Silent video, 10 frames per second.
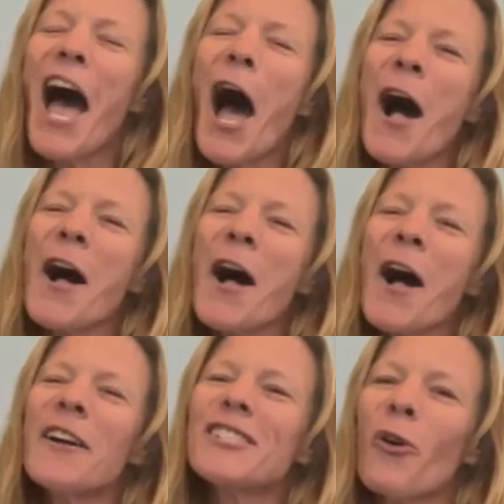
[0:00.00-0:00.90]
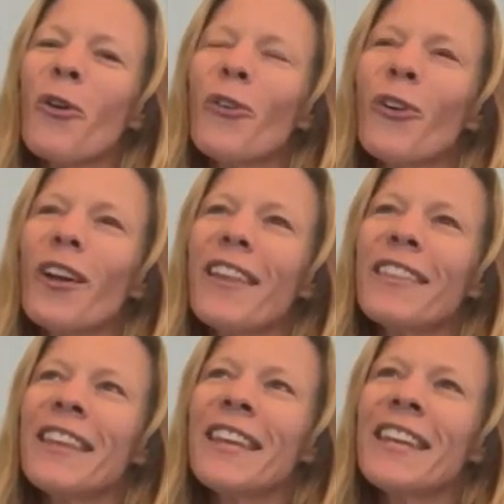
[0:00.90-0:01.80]
Uh, so
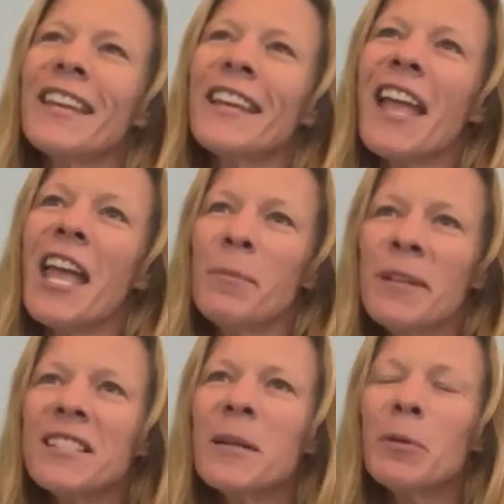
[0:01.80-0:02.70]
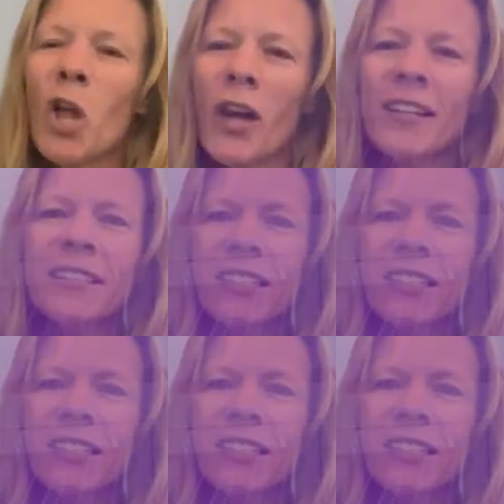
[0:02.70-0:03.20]
the ABC Pilates